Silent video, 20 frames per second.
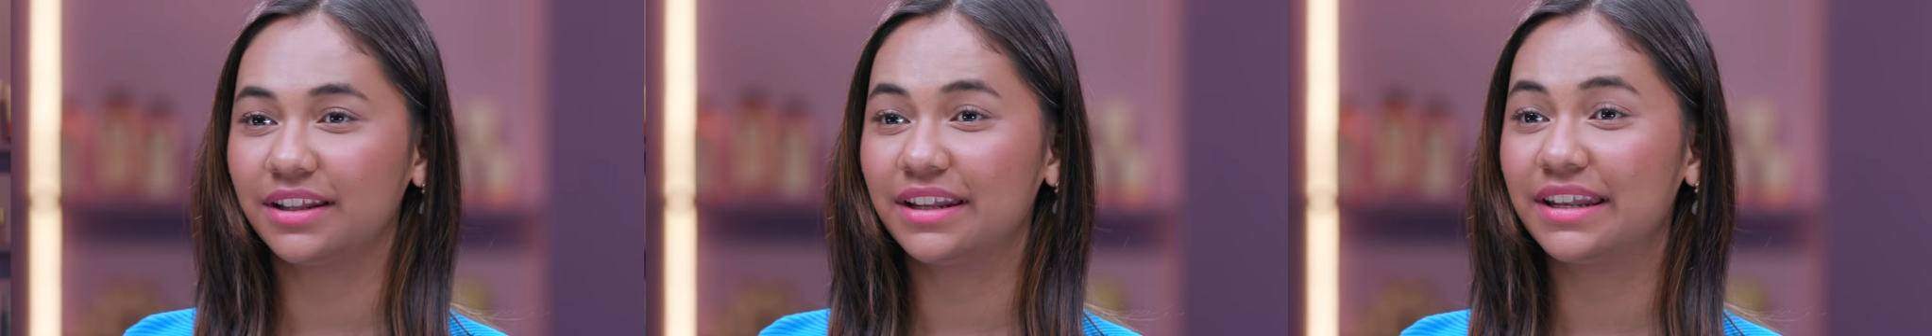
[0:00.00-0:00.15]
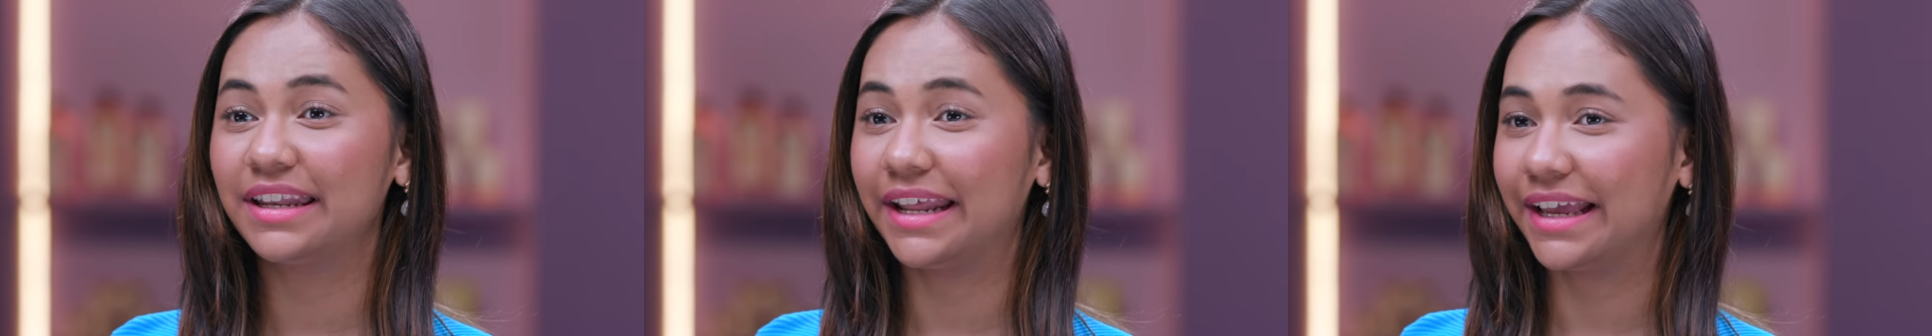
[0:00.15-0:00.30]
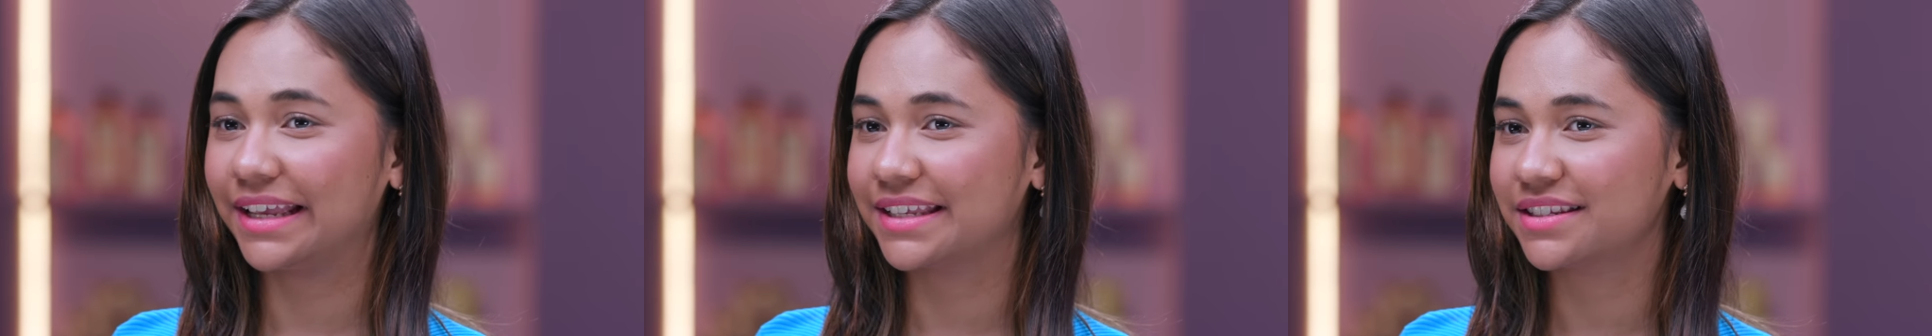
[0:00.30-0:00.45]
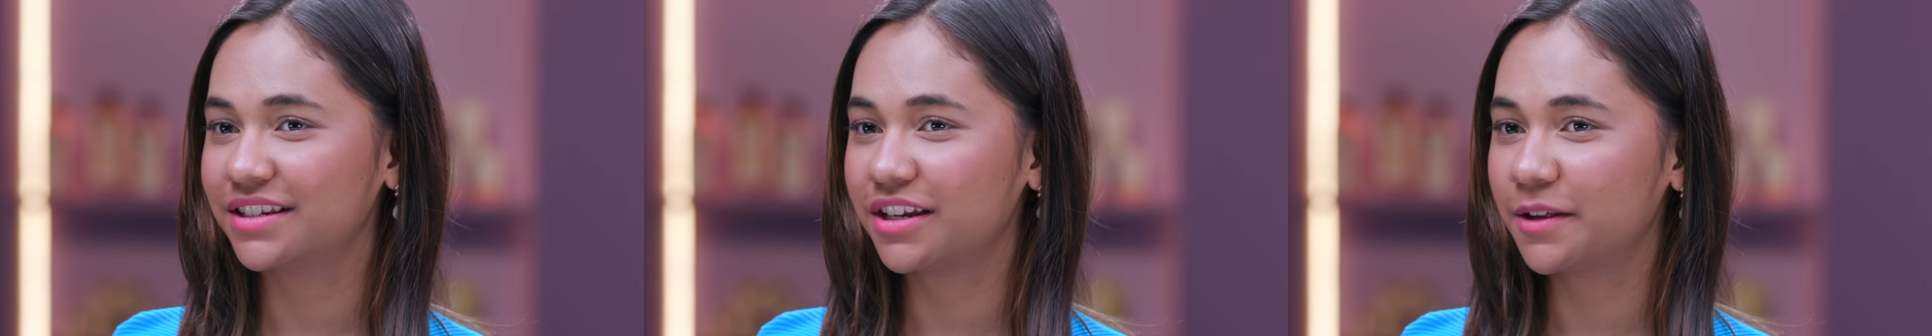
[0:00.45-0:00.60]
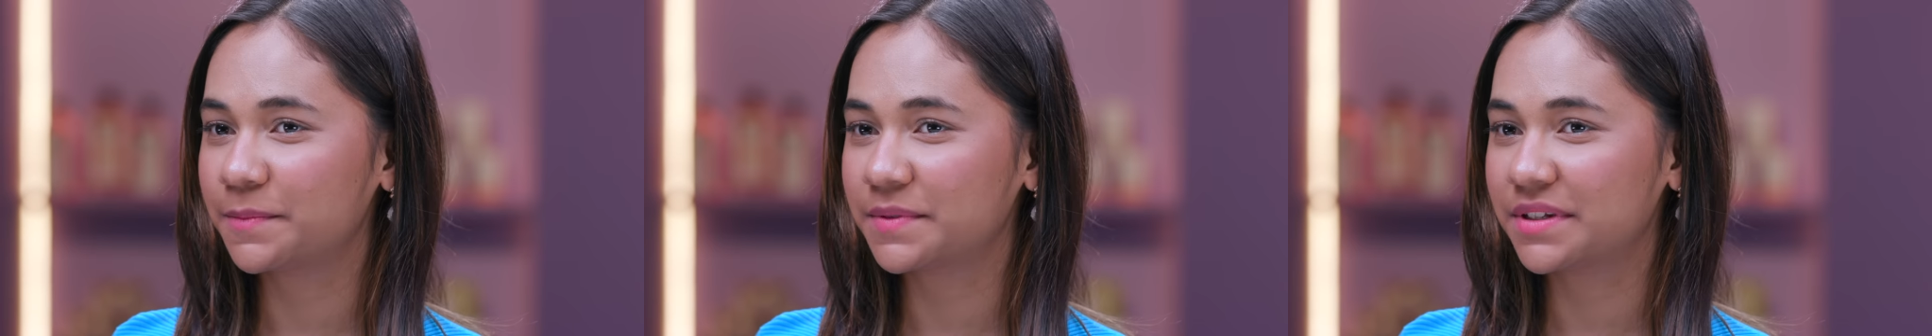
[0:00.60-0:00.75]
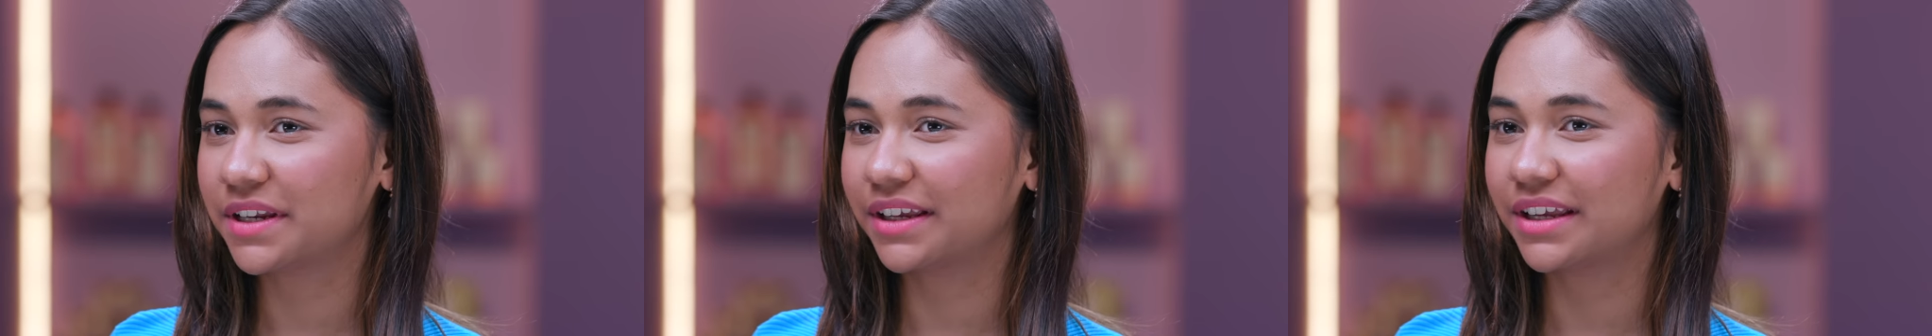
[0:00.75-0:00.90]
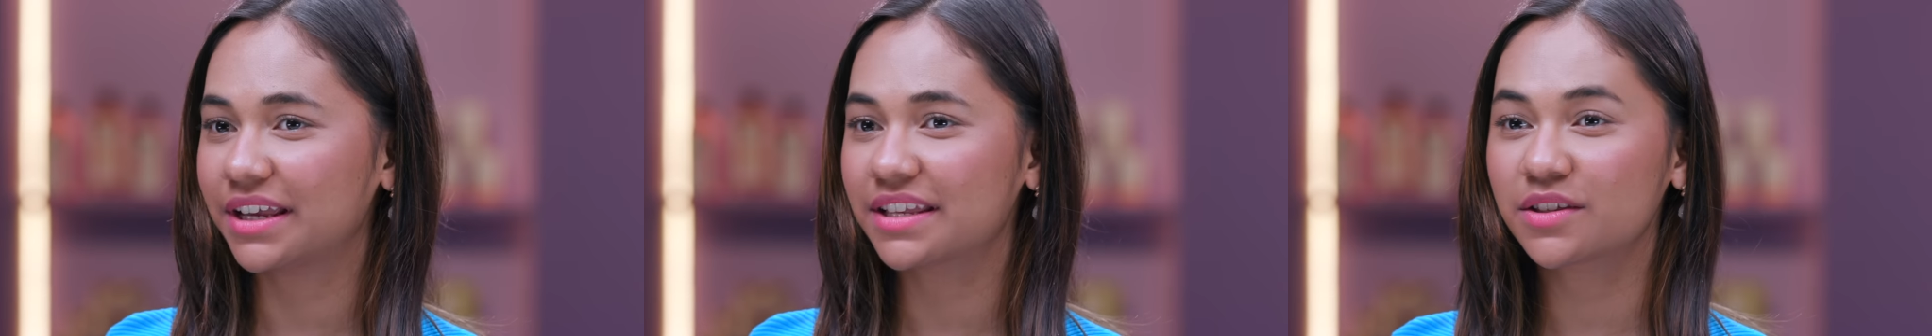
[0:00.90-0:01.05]
The next
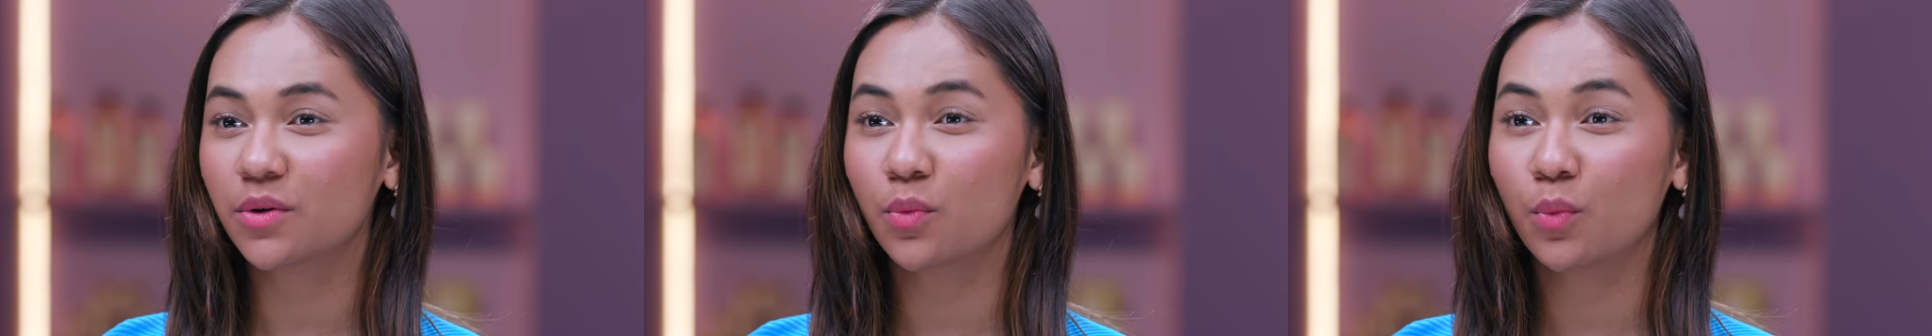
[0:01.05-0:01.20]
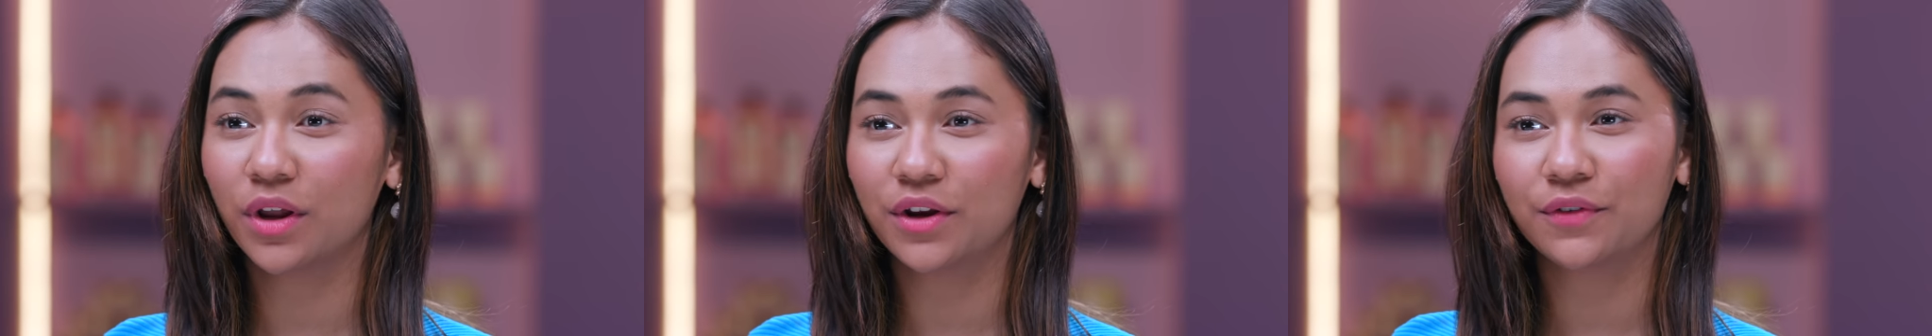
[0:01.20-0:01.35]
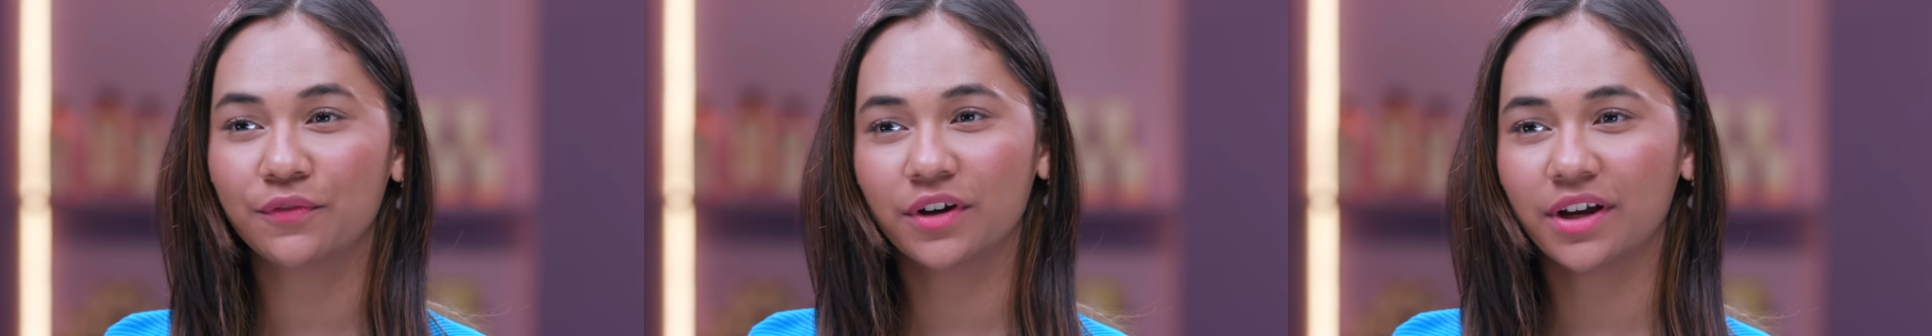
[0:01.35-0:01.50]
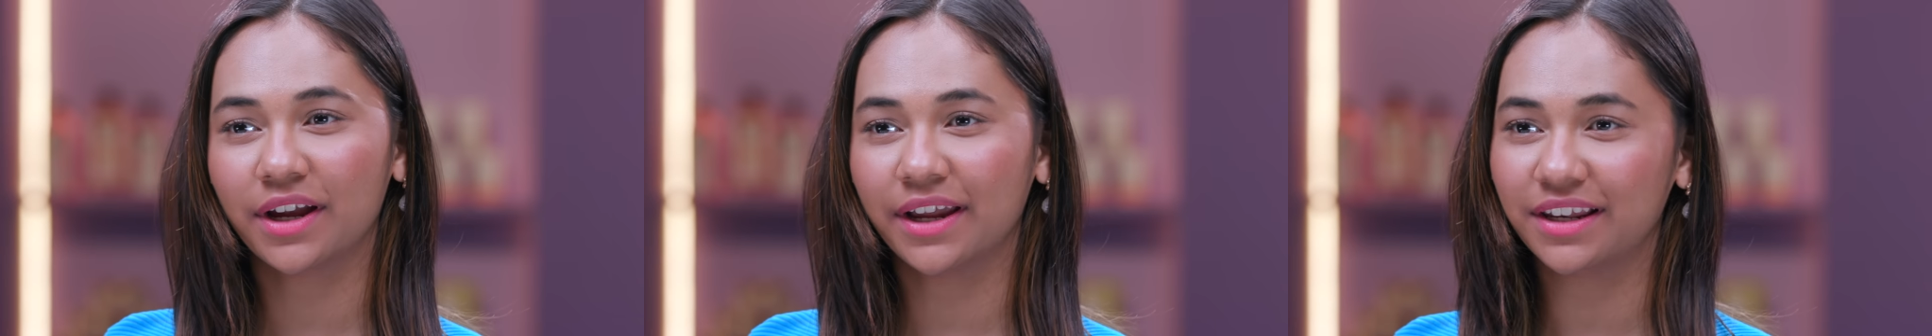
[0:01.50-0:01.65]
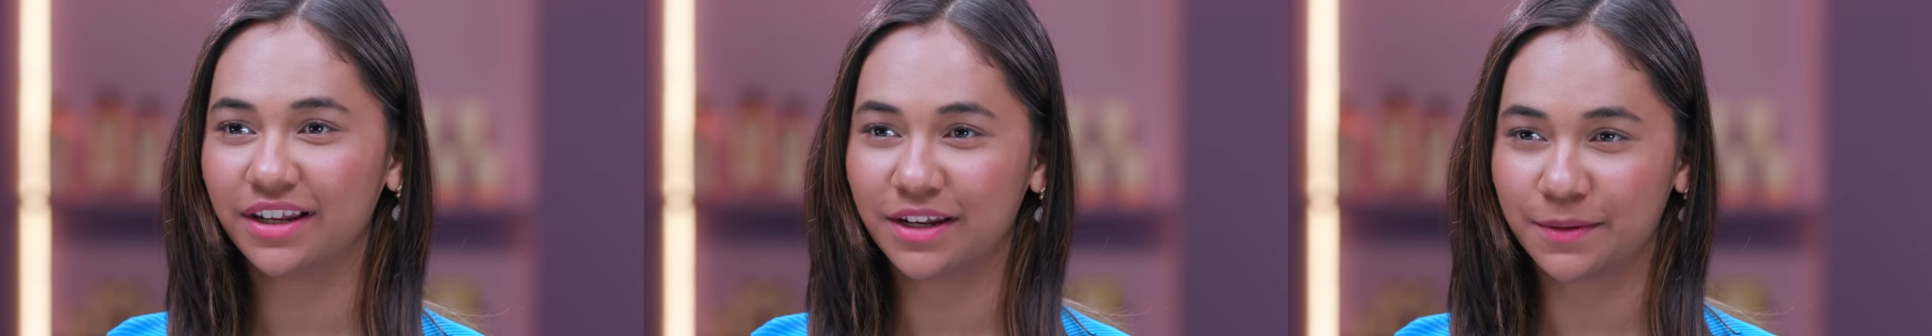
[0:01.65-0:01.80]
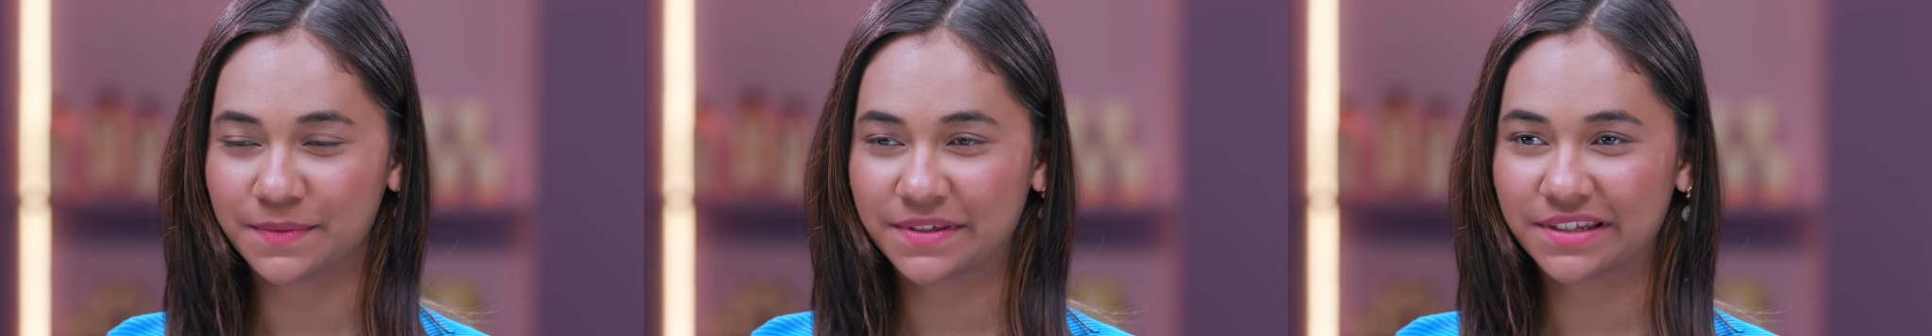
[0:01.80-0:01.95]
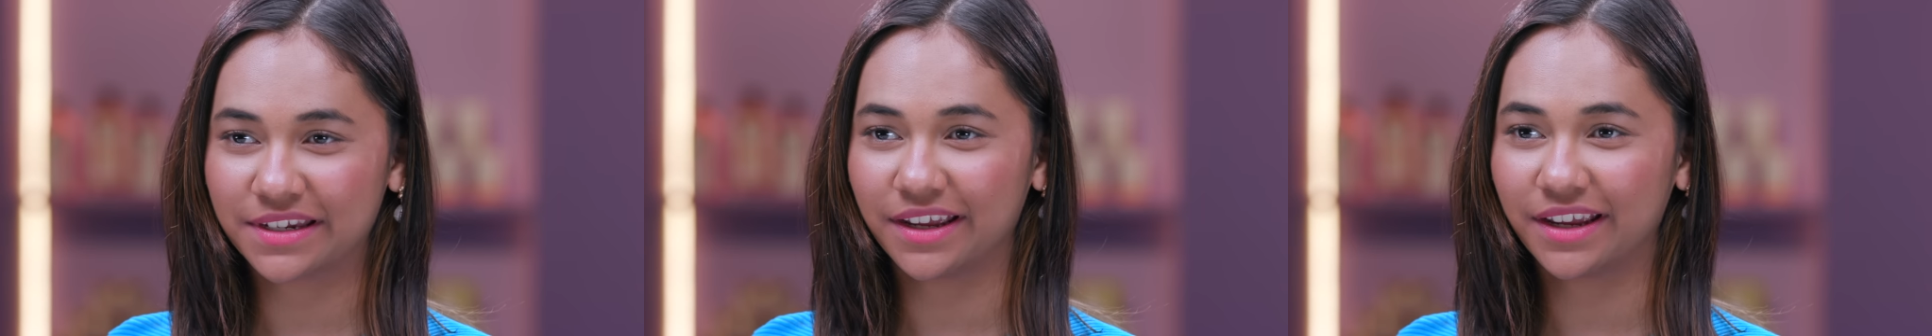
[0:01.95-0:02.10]
lipstick is a one-of-a-kind
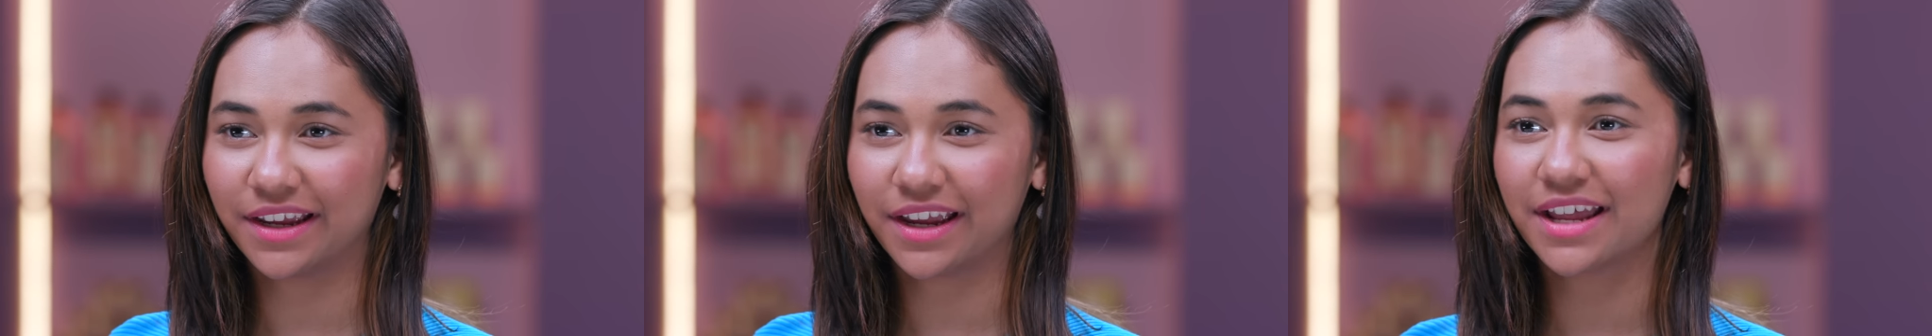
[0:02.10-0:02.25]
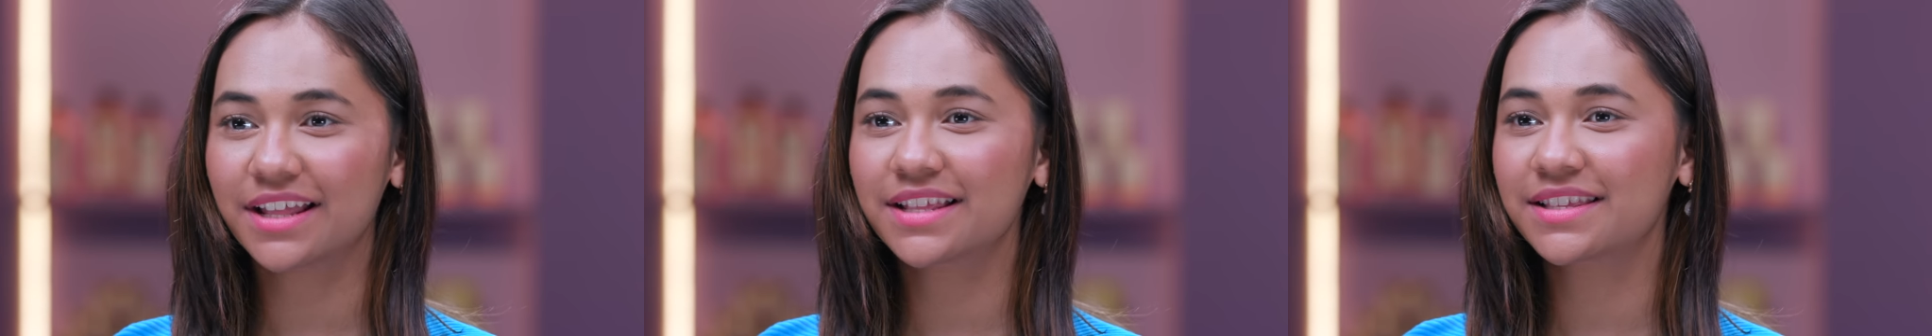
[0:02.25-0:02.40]
lipstick.